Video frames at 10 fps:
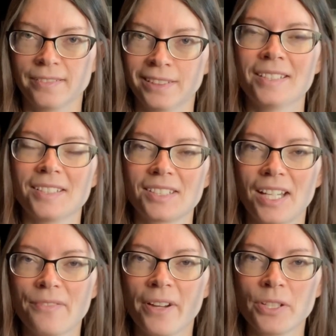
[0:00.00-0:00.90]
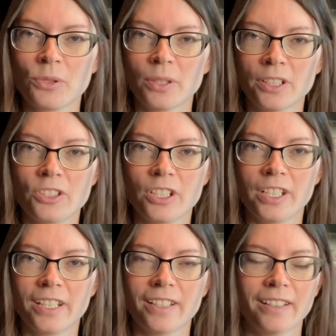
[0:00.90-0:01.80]
It's a sci-fi
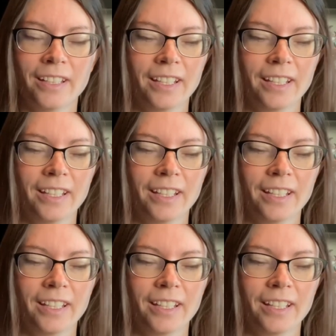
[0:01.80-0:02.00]
trilogy,